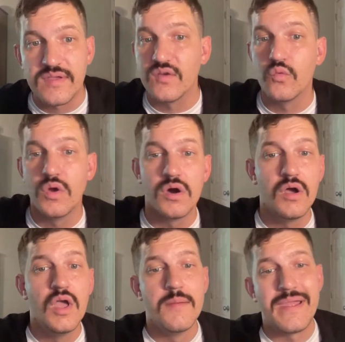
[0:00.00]
he will.
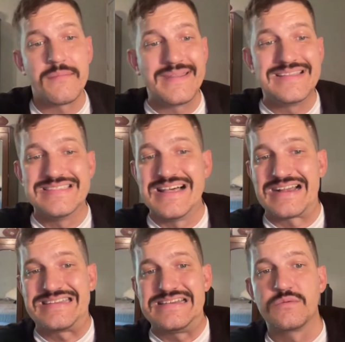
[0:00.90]
Maybe he's
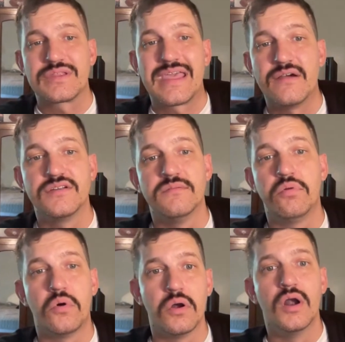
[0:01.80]
locked in with Kalen
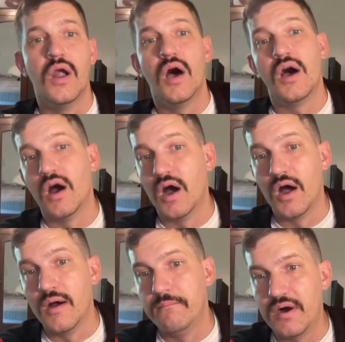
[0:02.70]
DeBoer.
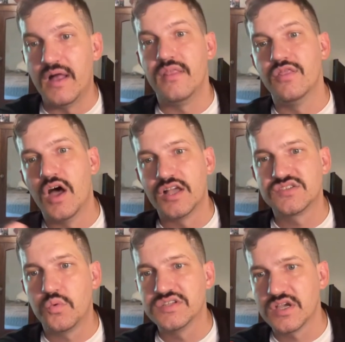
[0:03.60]
But
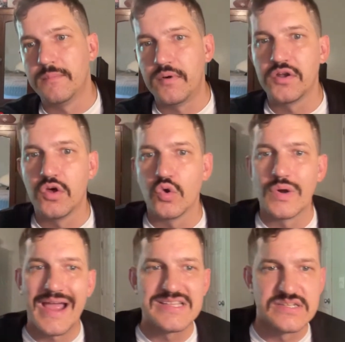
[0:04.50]
that's what's up on the
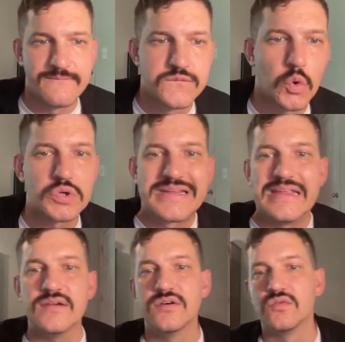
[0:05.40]
horizon for
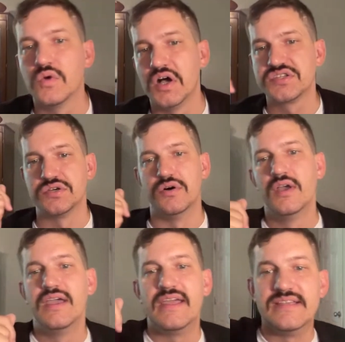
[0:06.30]
Keelan Russell.
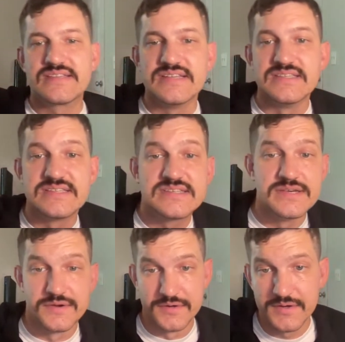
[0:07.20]
He's
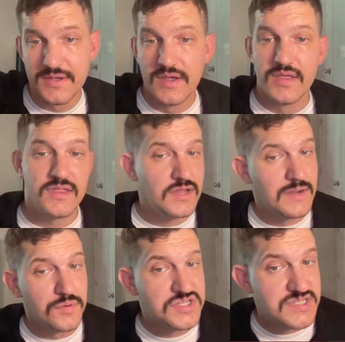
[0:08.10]
considered the
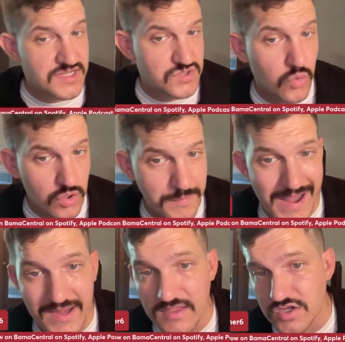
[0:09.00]
number 6
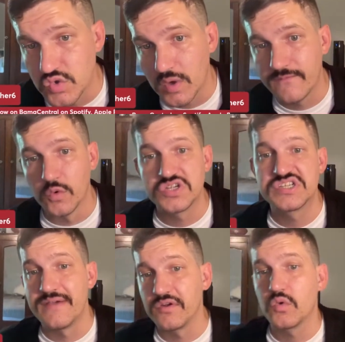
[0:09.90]
quarterback in the
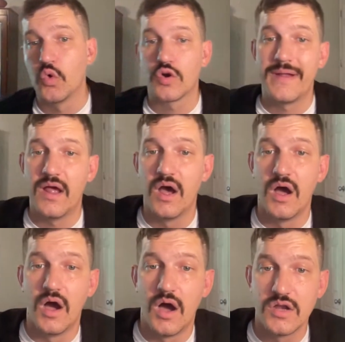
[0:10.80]

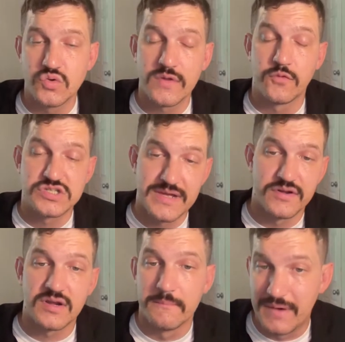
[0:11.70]

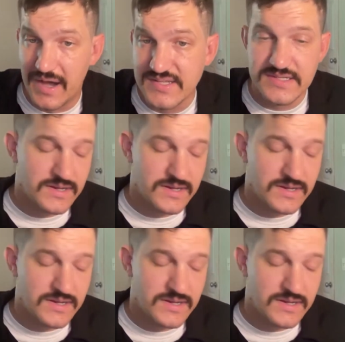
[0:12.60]
24/7 composite.